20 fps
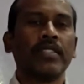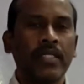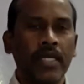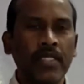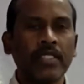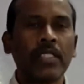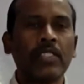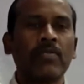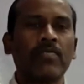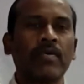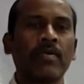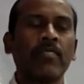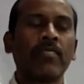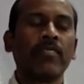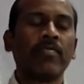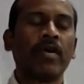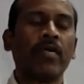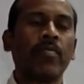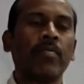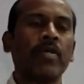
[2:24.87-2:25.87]
changes
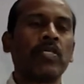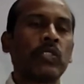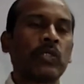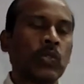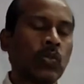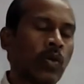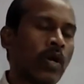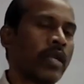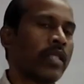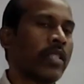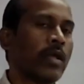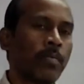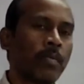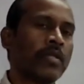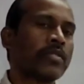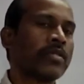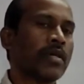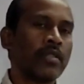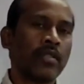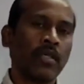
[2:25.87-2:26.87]
from one place to another
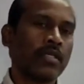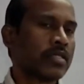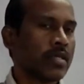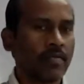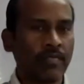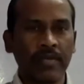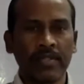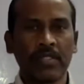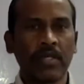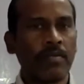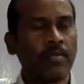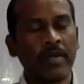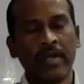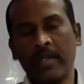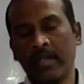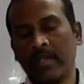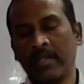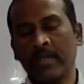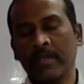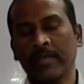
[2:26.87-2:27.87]
place on the surface of
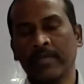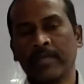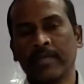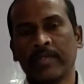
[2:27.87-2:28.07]
earth.